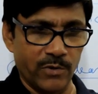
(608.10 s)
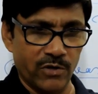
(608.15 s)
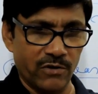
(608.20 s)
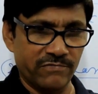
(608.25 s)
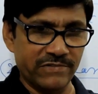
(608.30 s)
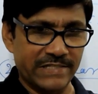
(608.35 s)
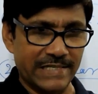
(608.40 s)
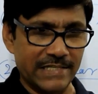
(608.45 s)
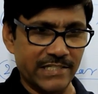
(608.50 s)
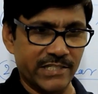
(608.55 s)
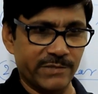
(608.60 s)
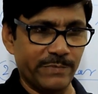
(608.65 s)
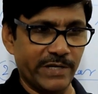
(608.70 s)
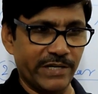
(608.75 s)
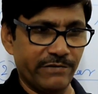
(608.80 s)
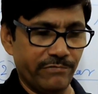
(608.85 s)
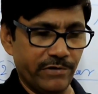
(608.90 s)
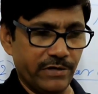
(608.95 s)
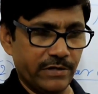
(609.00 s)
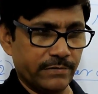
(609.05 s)
of cells
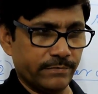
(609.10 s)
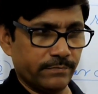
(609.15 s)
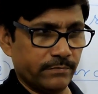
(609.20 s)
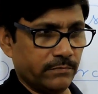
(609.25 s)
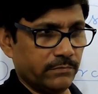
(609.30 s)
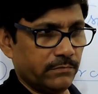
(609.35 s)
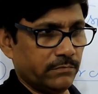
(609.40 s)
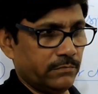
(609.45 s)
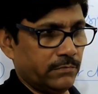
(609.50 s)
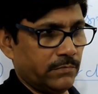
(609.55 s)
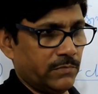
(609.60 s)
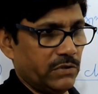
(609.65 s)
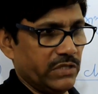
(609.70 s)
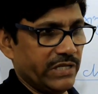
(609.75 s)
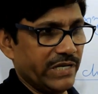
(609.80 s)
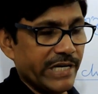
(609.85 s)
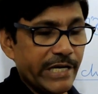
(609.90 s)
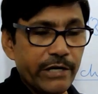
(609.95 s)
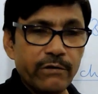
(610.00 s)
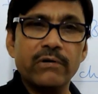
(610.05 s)
between the
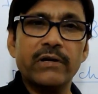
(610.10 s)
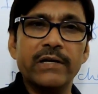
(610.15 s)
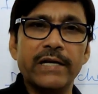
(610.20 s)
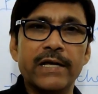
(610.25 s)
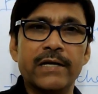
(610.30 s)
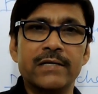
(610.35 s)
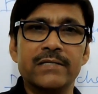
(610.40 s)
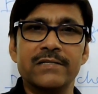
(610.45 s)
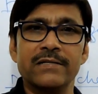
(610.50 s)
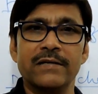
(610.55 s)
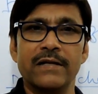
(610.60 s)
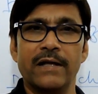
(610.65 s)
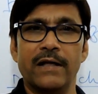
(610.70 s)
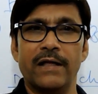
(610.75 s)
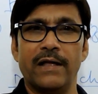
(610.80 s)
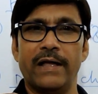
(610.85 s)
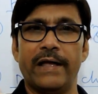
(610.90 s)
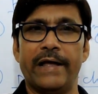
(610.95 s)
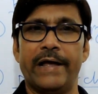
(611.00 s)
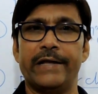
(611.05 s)
nucleus
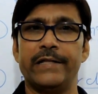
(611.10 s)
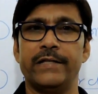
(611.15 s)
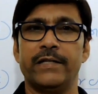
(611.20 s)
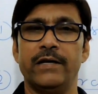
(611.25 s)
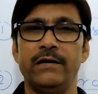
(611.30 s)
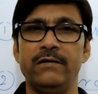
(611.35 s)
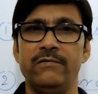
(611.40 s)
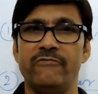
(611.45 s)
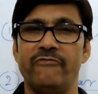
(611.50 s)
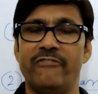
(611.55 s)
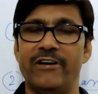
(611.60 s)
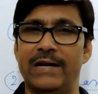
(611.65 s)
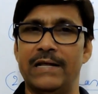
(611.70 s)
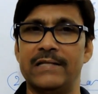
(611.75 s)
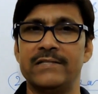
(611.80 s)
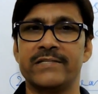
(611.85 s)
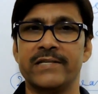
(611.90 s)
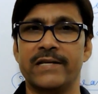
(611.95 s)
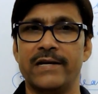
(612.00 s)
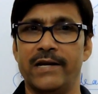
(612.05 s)
and the
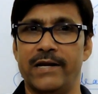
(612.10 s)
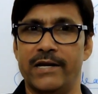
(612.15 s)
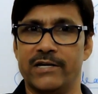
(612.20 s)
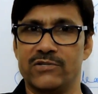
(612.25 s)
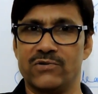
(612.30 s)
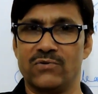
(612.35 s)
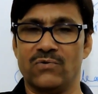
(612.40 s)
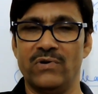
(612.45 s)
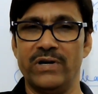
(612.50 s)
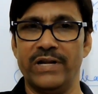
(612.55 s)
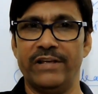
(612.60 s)
valence shell electron.